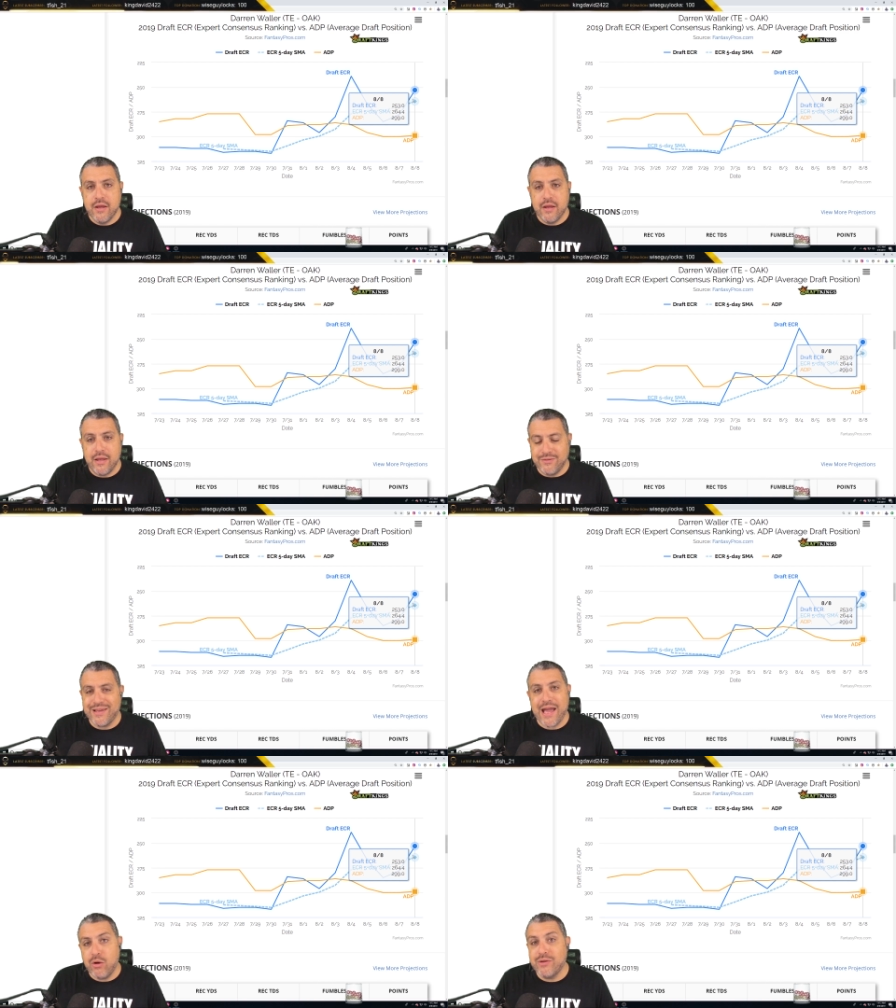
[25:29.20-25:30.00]
He's a
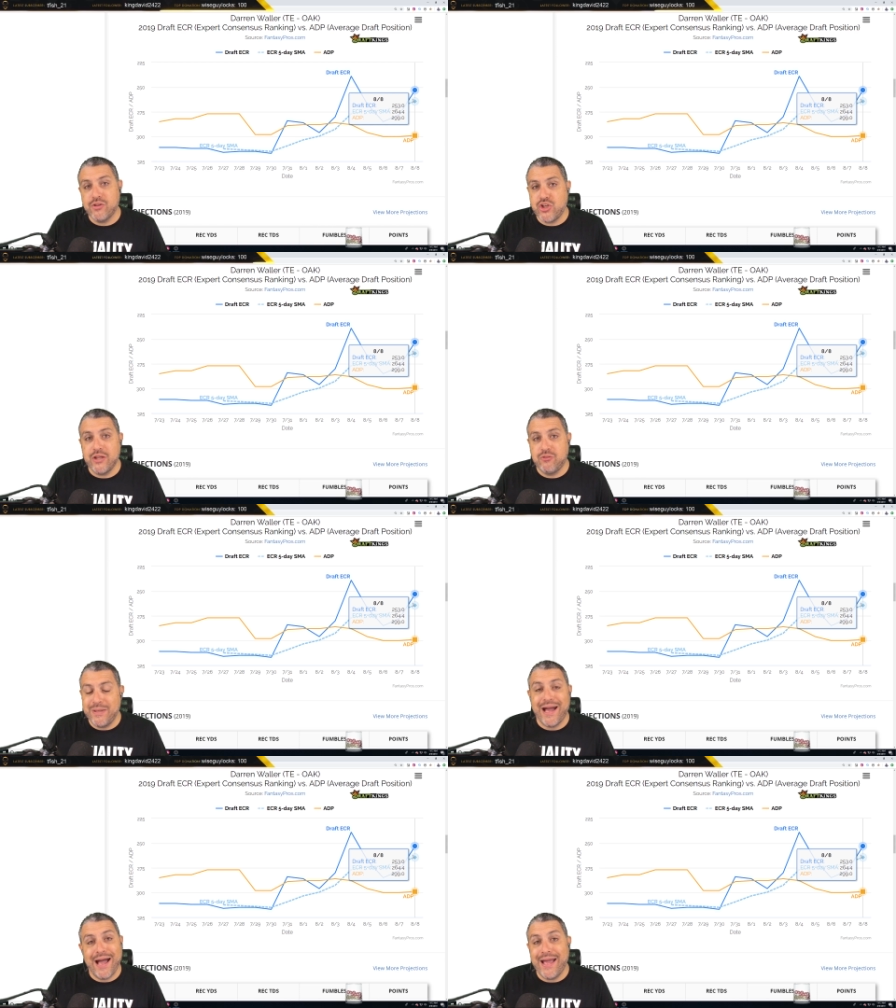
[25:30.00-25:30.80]
guy who has a chance to be
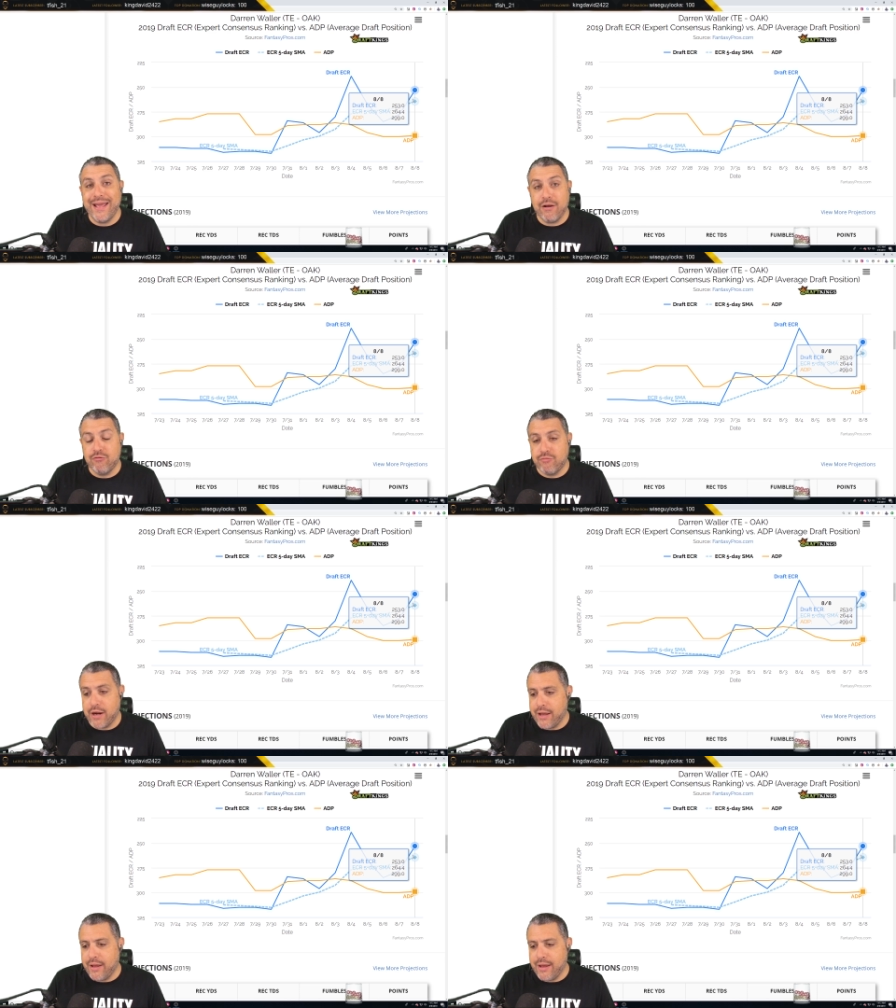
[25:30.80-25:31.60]
a high,
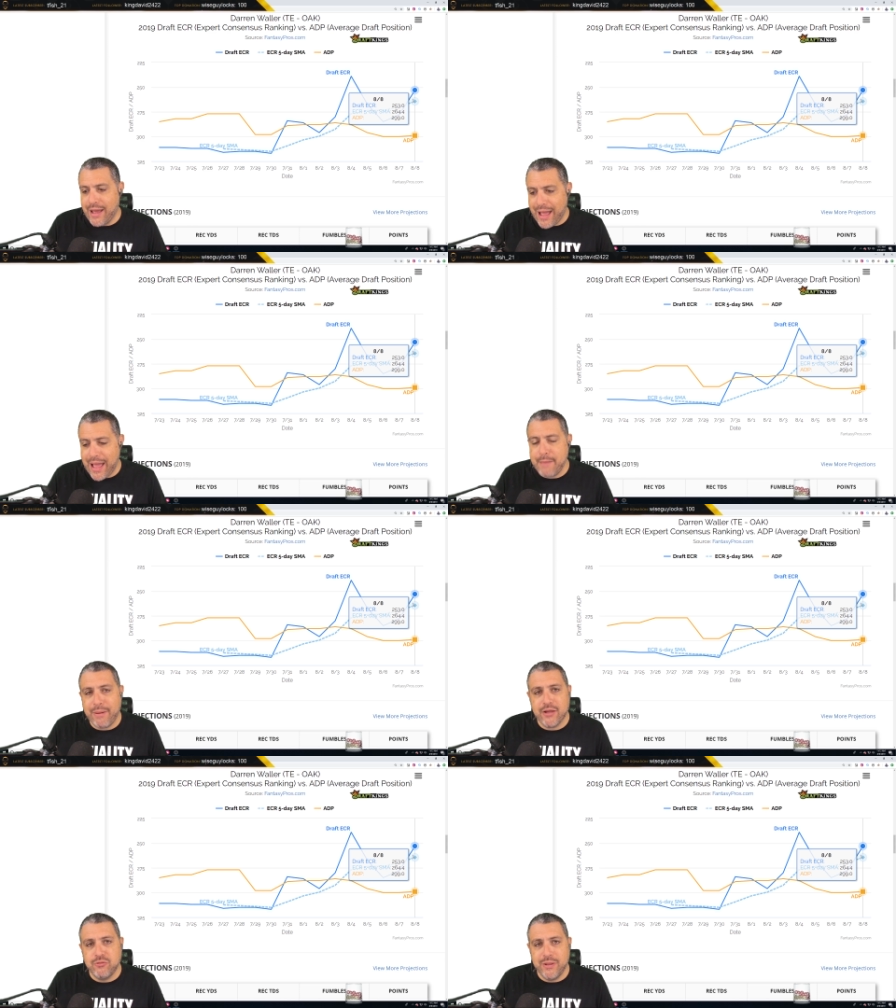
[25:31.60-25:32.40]
uh, a high
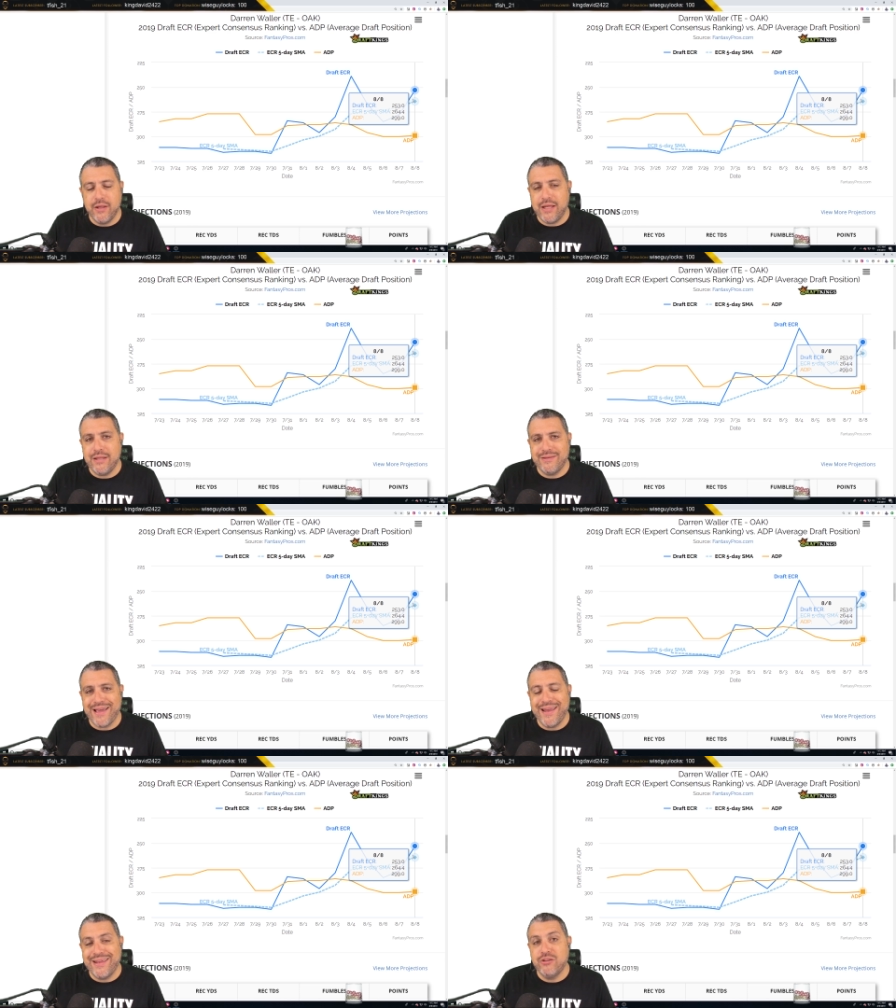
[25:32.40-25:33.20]
possibility
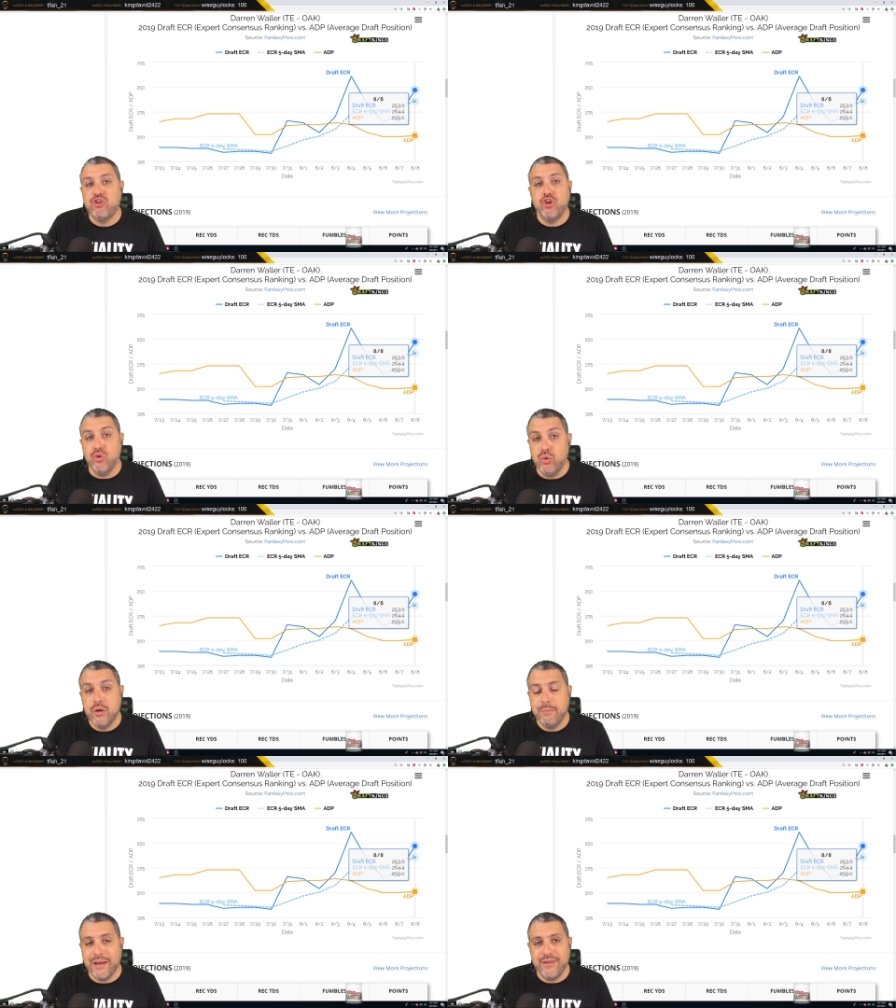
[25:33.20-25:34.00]
tight end two
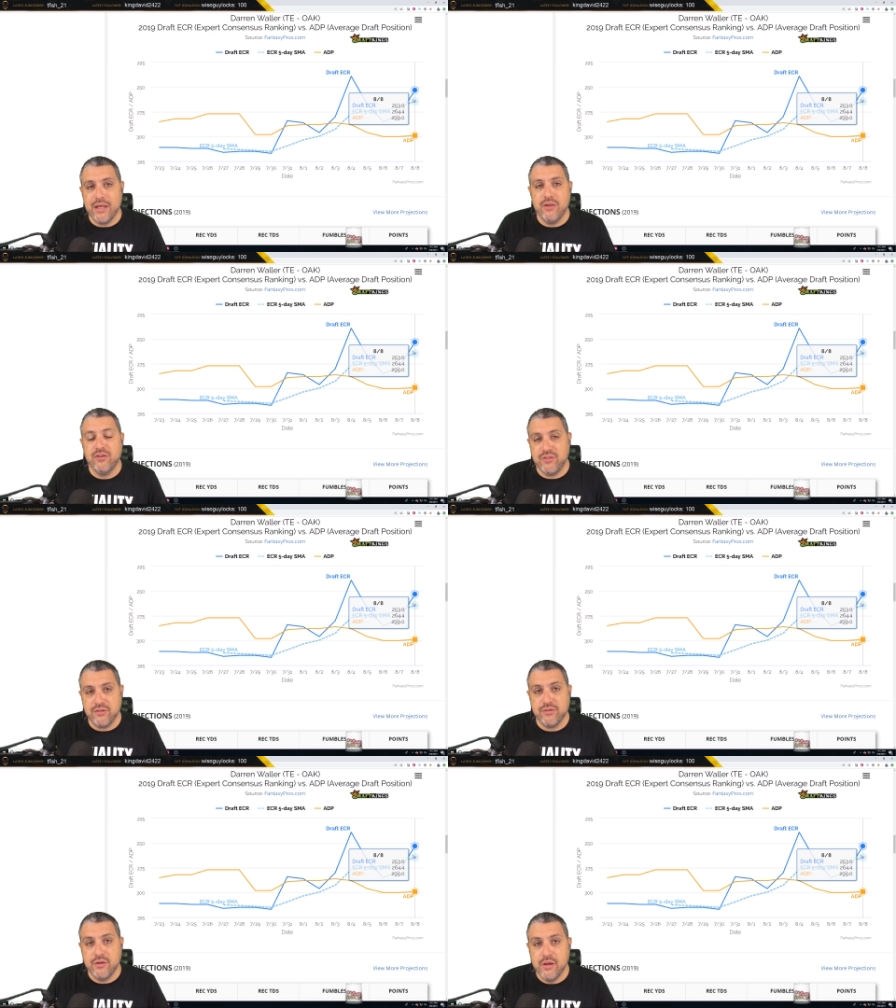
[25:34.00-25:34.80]
by the end of the season.